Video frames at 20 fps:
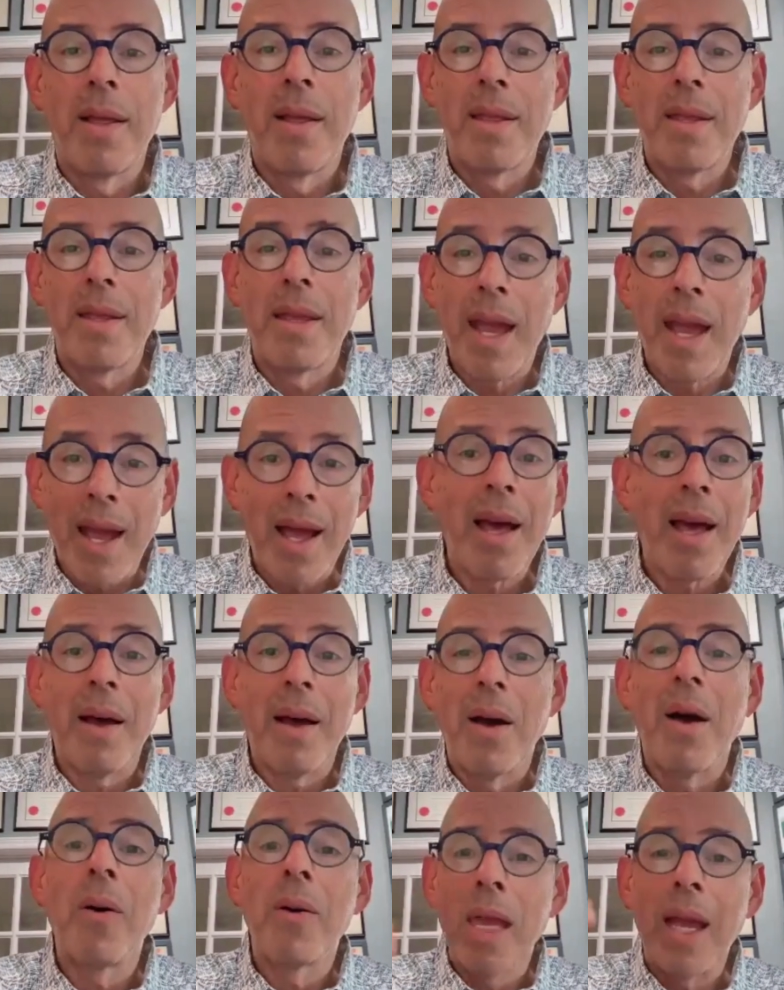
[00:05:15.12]
yeah,
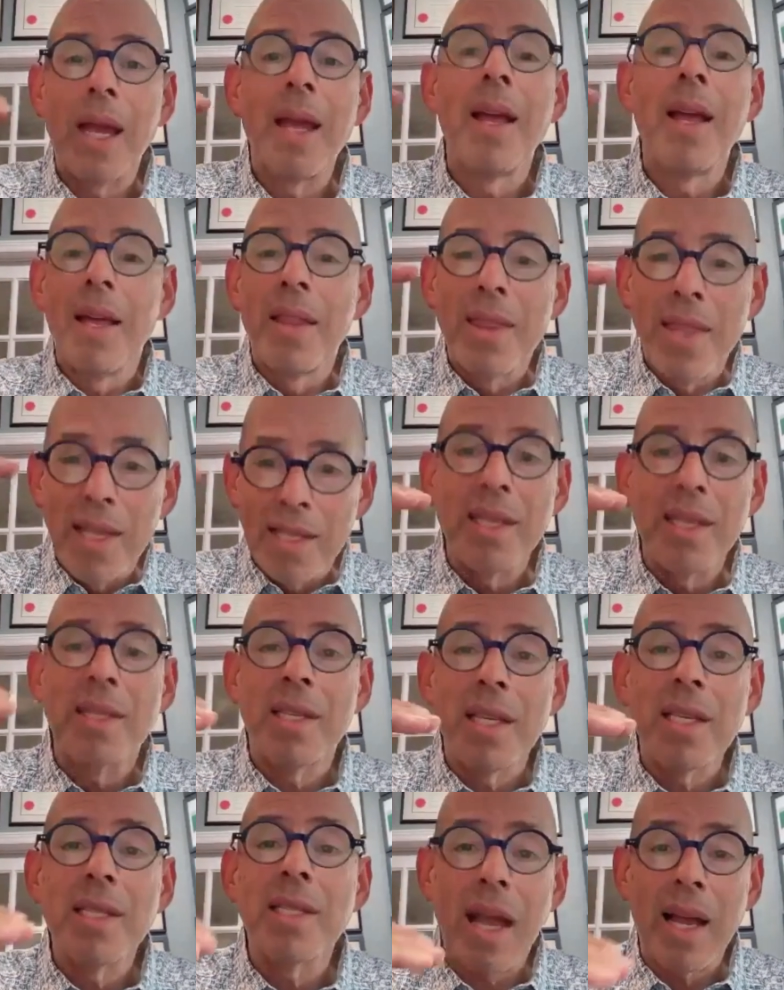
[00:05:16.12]
okay, this is
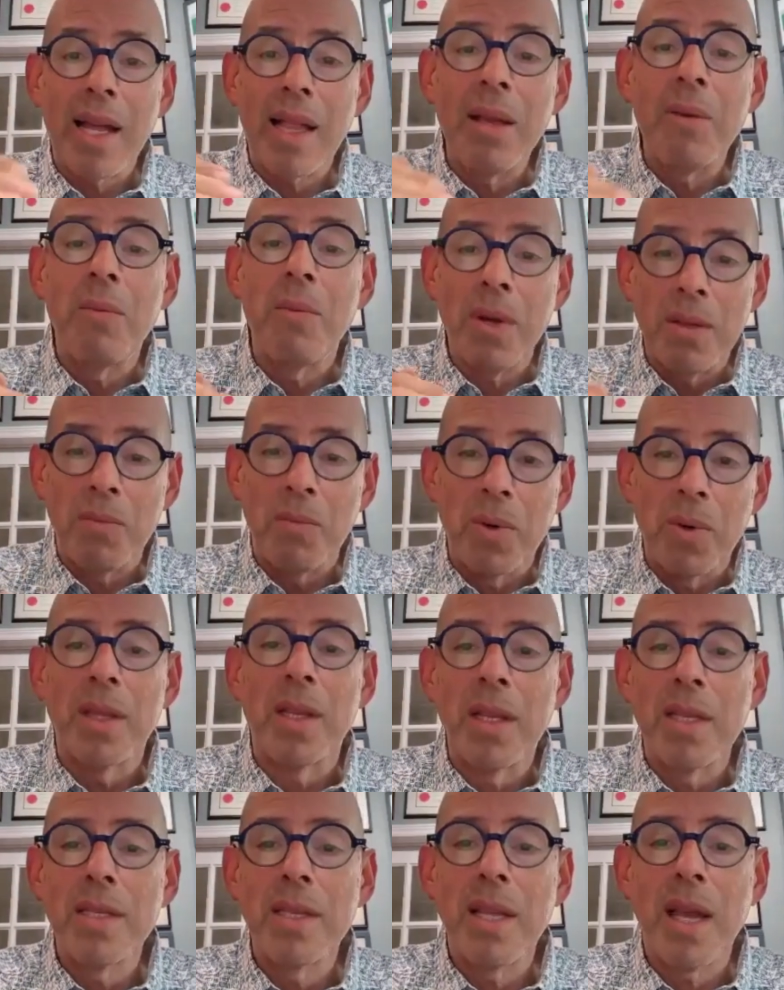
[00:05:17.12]
exactly what
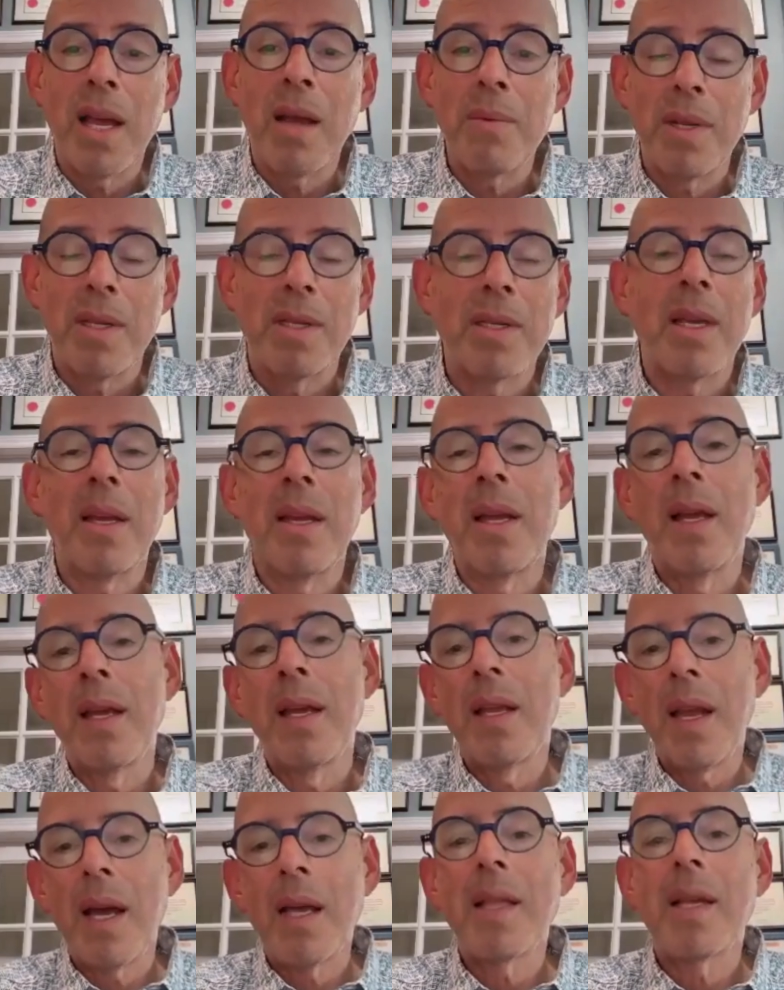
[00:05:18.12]
needs to happen. You say,
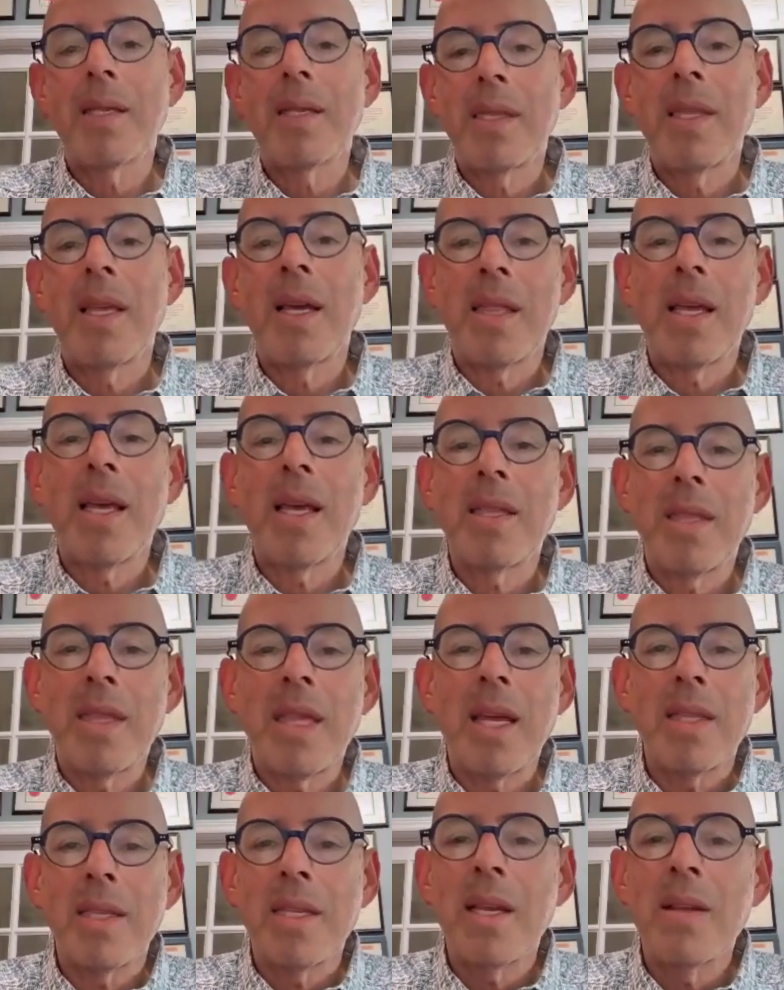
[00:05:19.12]
yeah, that
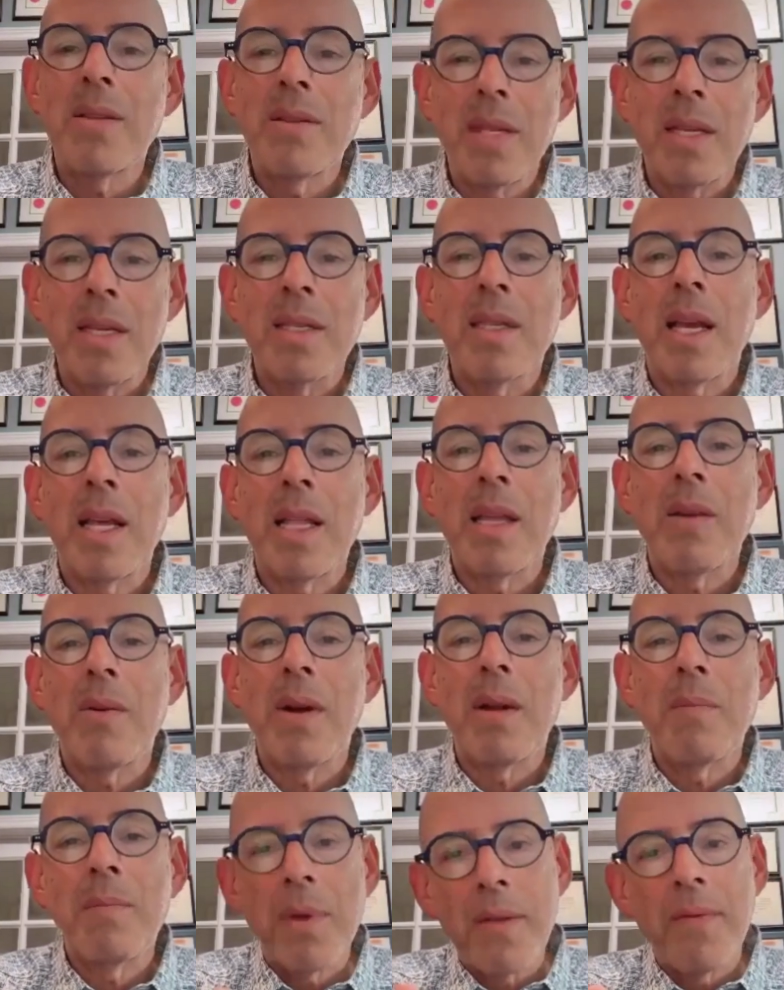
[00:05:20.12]
sounds exactly right.
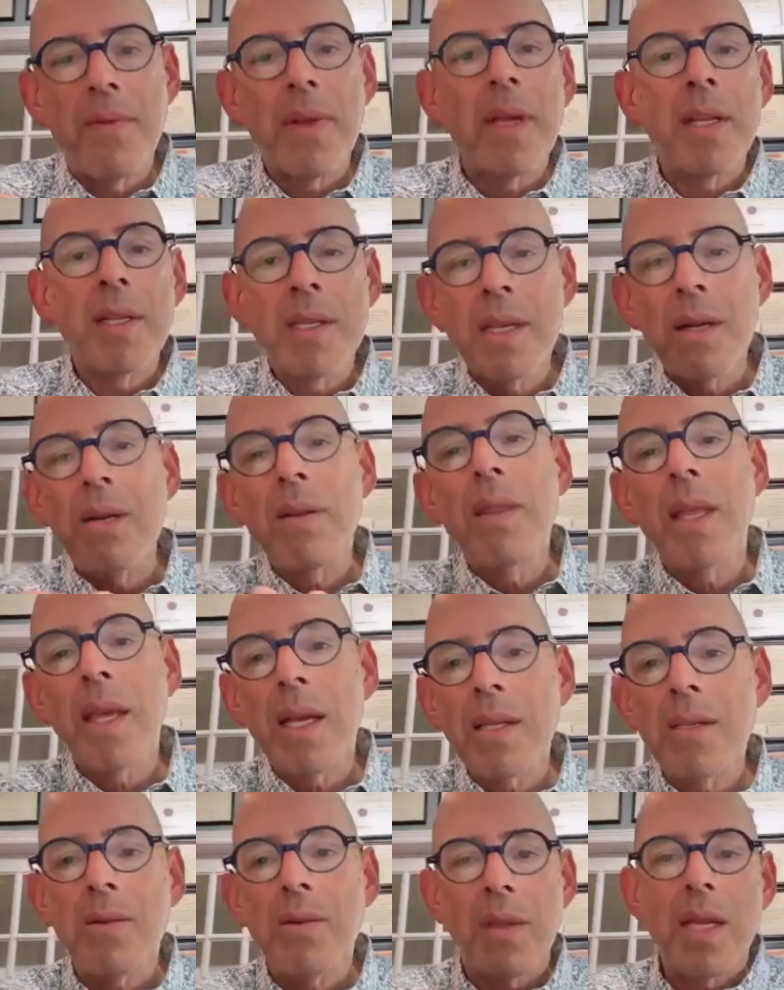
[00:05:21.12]
But if you consider
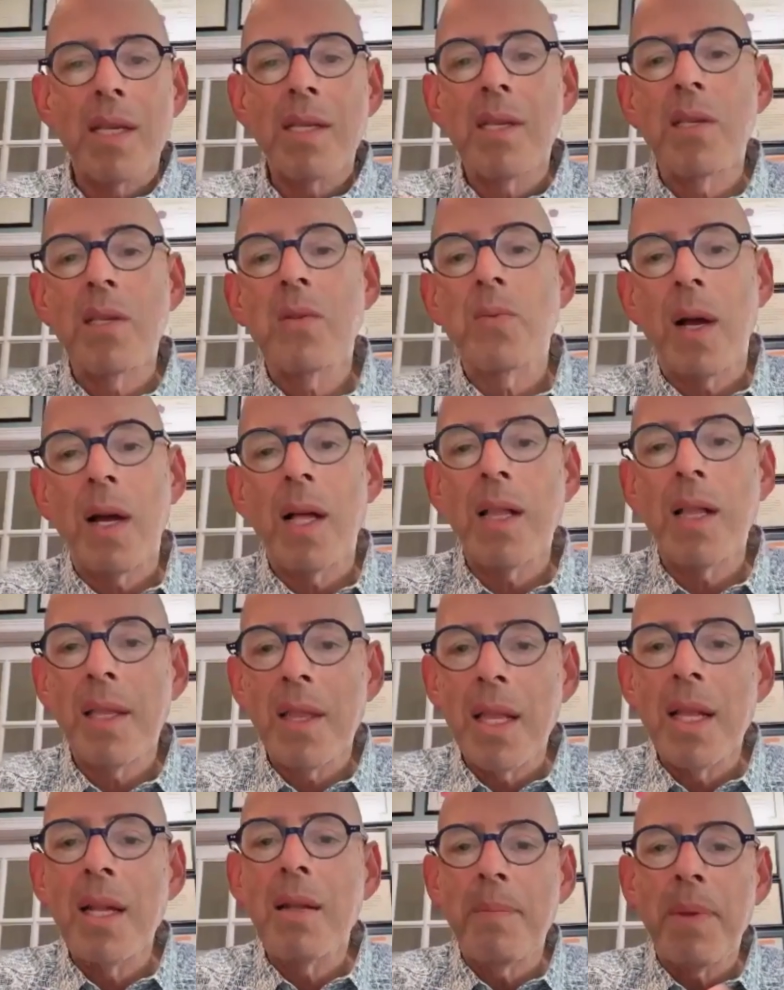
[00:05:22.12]
this or this as well, and
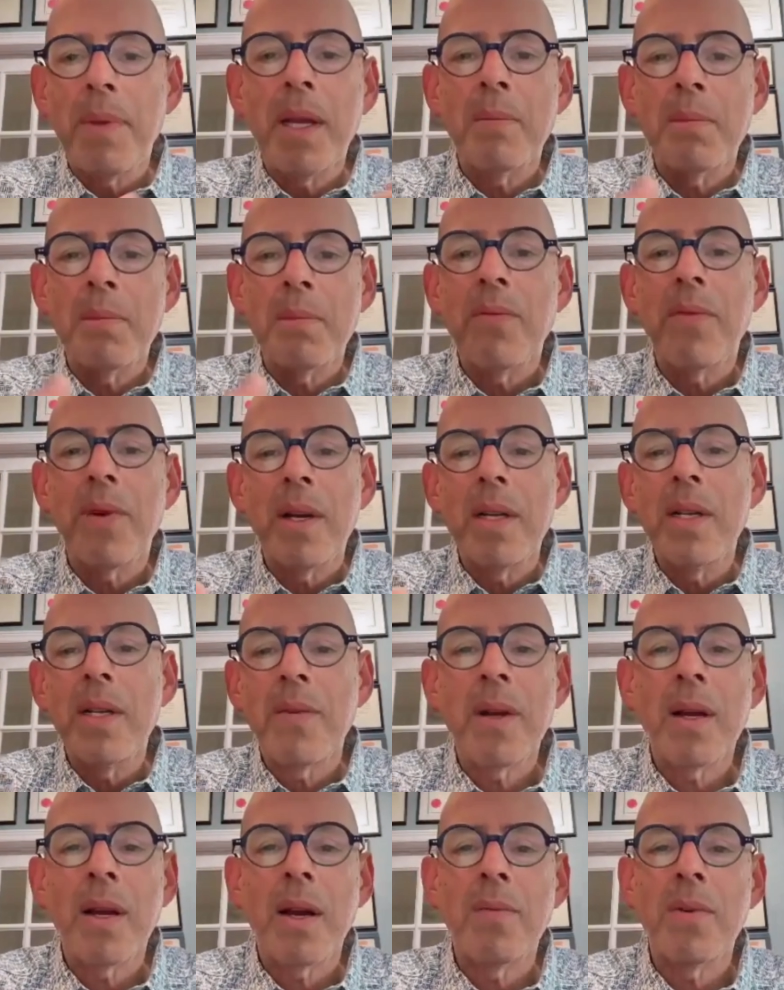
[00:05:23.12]
then it becomes a very different
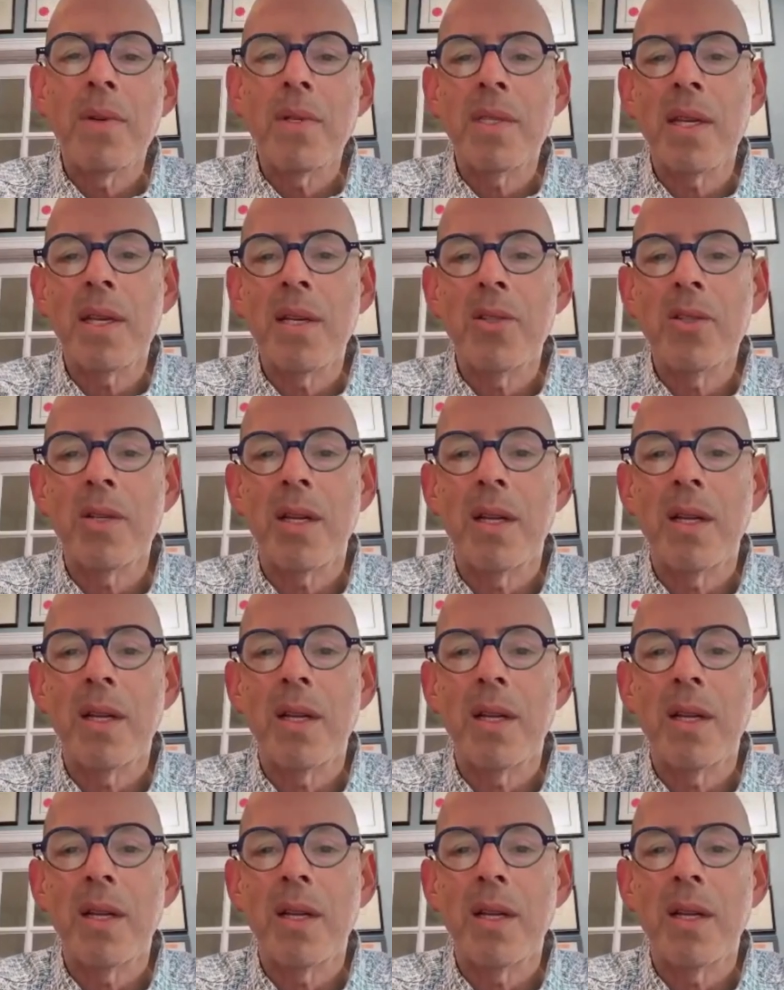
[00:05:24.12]
conversation,